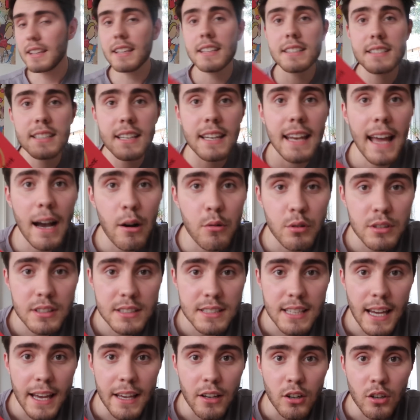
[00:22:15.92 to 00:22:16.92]
These are now on
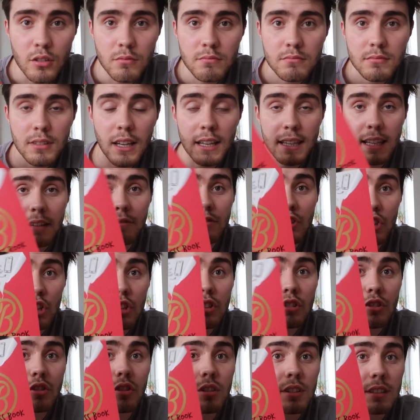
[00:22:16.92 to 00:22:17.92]
sale, like they've
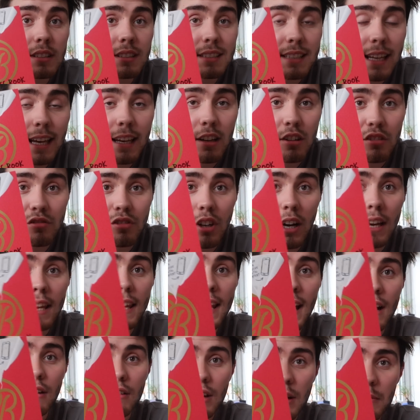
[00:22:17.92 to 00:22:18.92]
just gone on sale
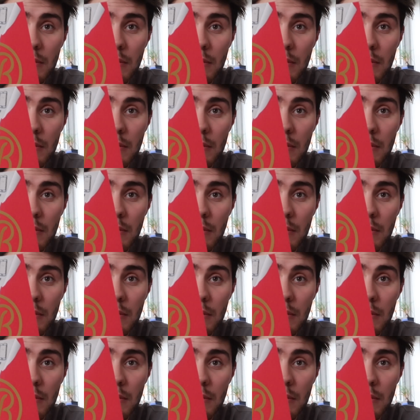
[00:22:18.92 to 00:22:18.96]
right now.